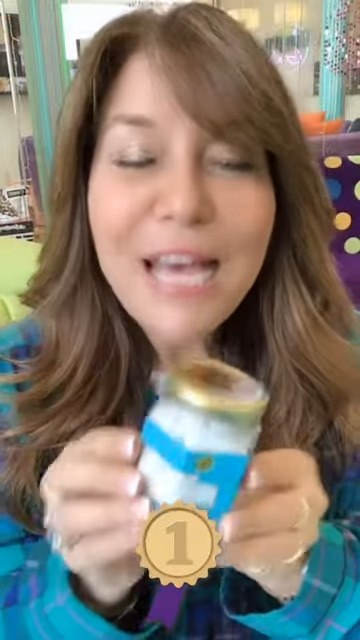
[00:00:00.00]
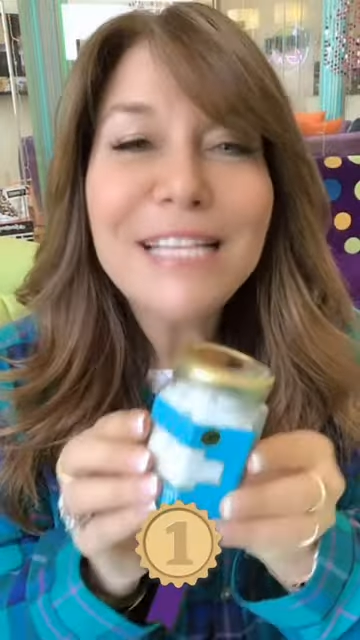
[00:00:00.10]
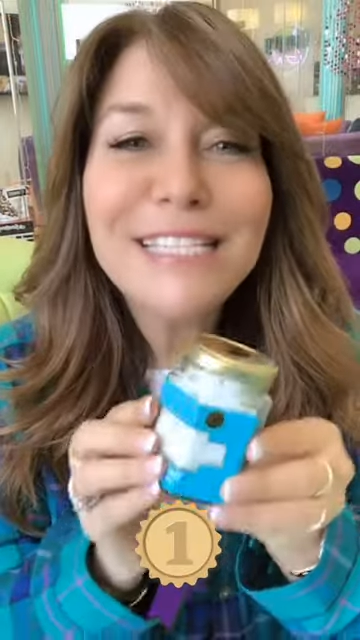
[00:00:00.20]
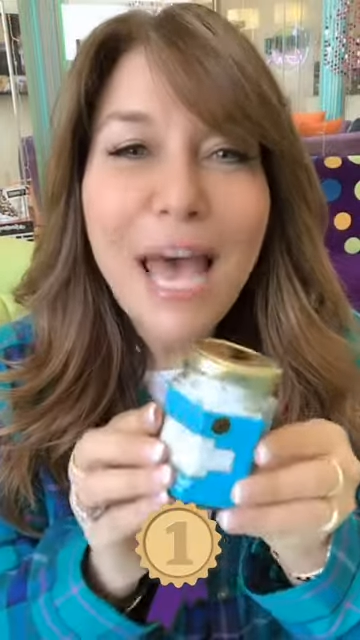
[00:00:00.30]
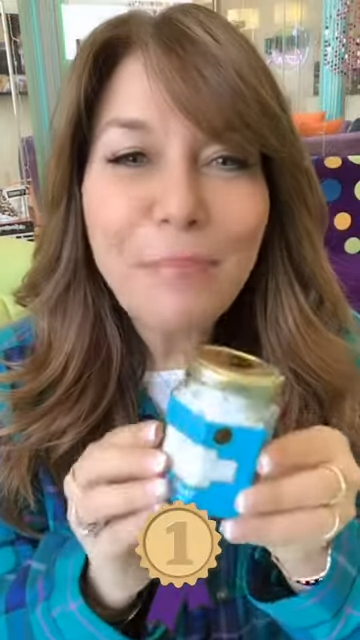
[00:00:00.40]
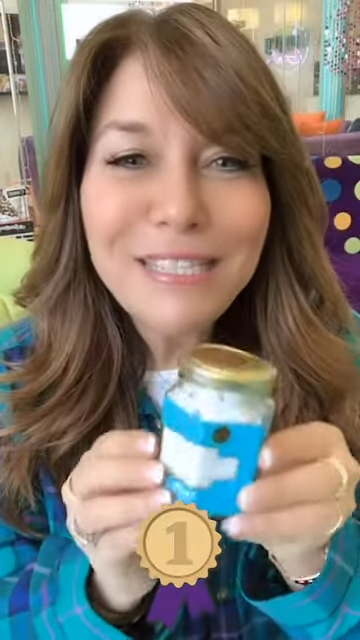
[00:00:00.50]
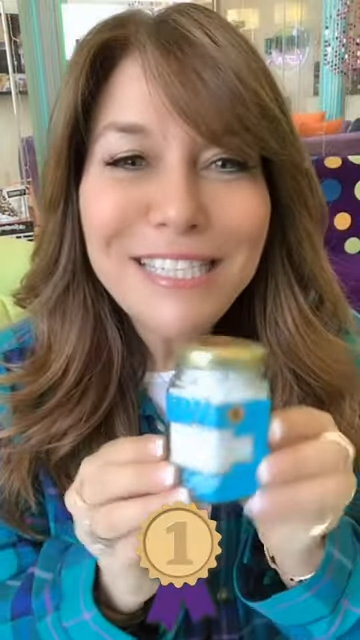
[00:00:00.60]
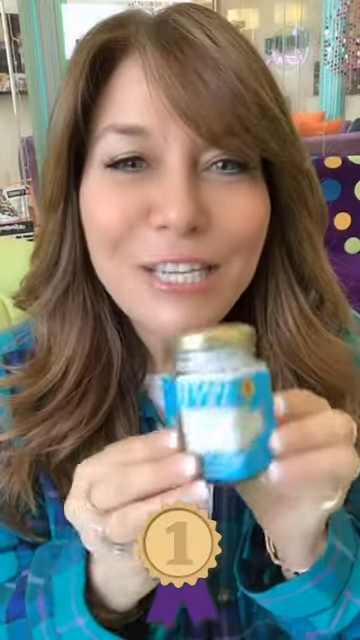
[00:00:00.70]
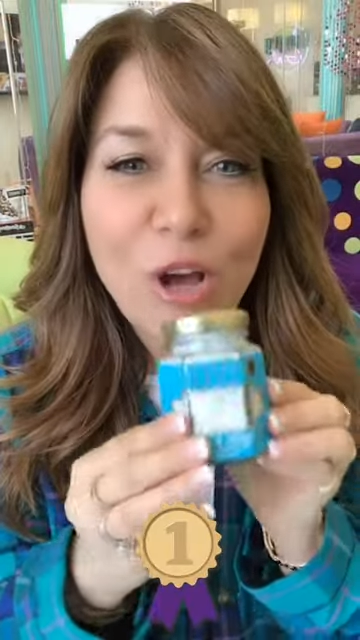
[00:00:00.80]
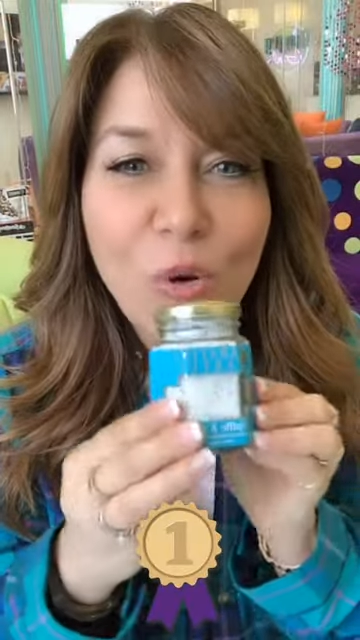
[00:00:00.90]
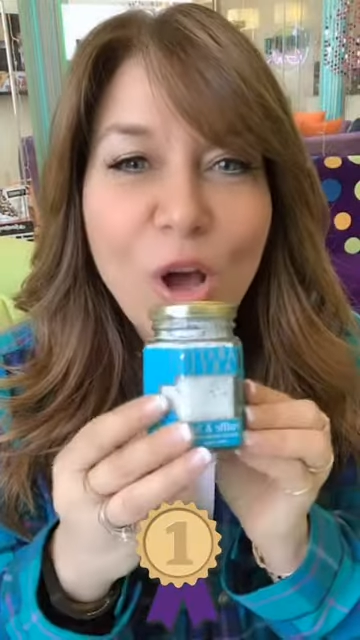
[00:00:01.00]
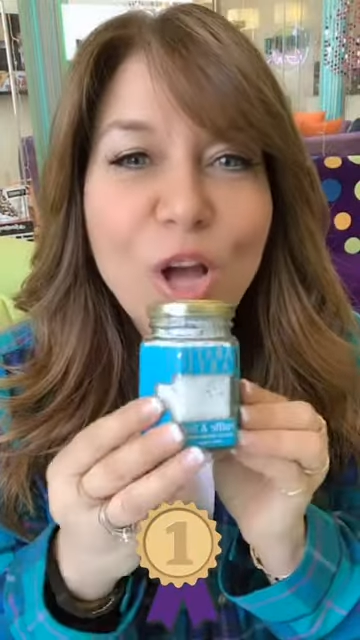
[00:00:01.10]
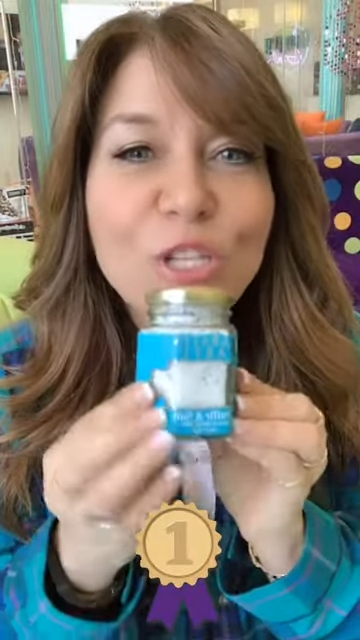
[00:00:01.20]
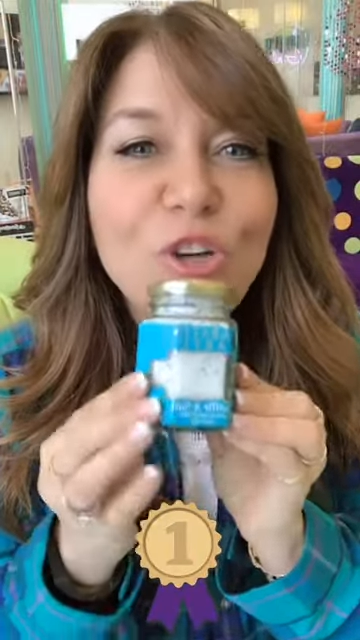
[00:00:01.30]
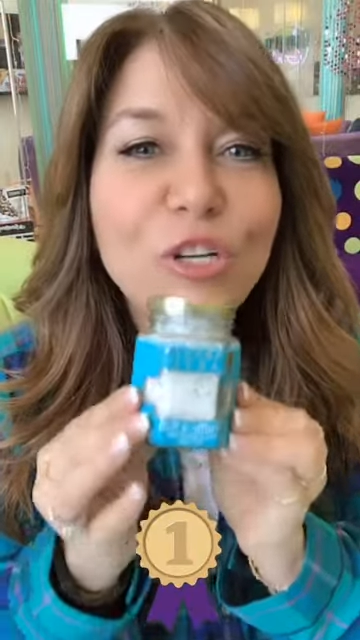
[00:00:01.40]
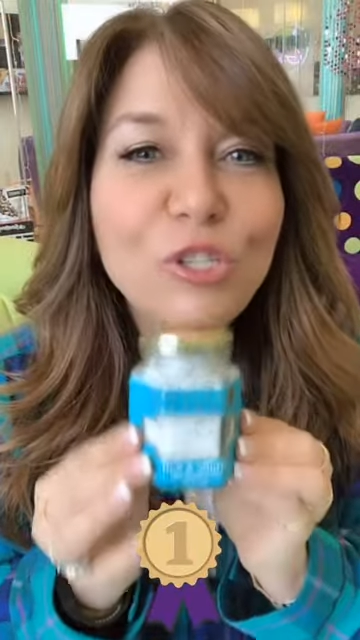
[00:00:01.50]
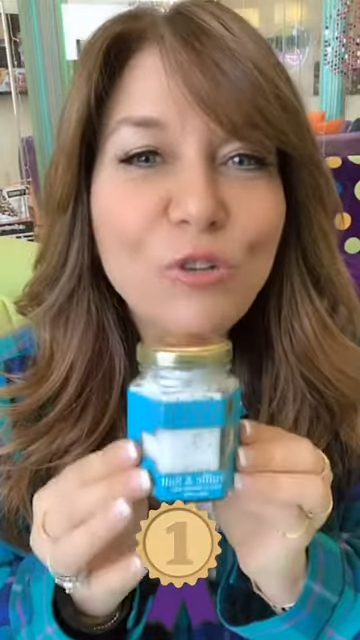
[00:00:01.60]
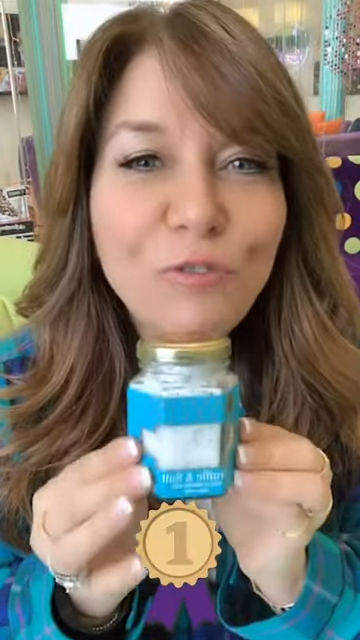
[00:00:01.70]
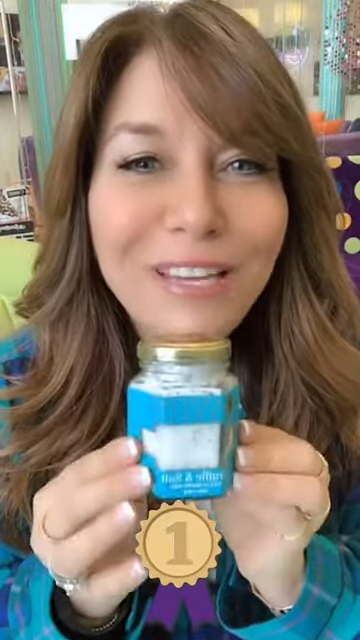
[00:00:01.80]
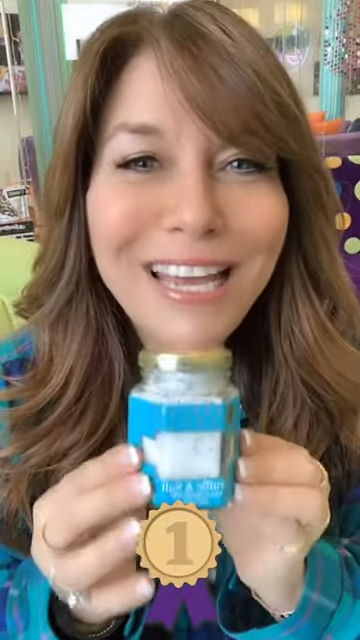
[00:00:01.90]
Sabatino
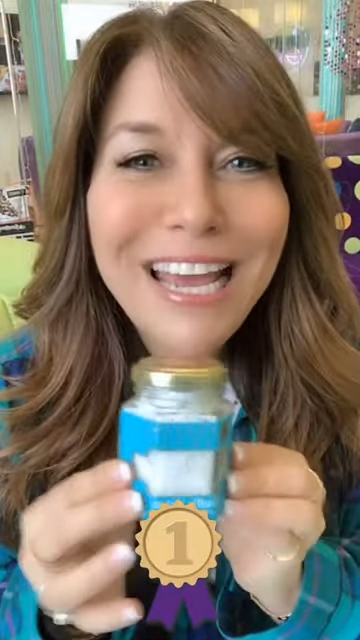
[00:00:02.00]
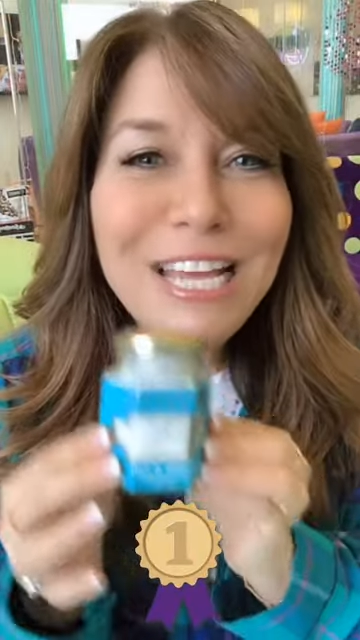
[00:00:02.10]
Tartufi,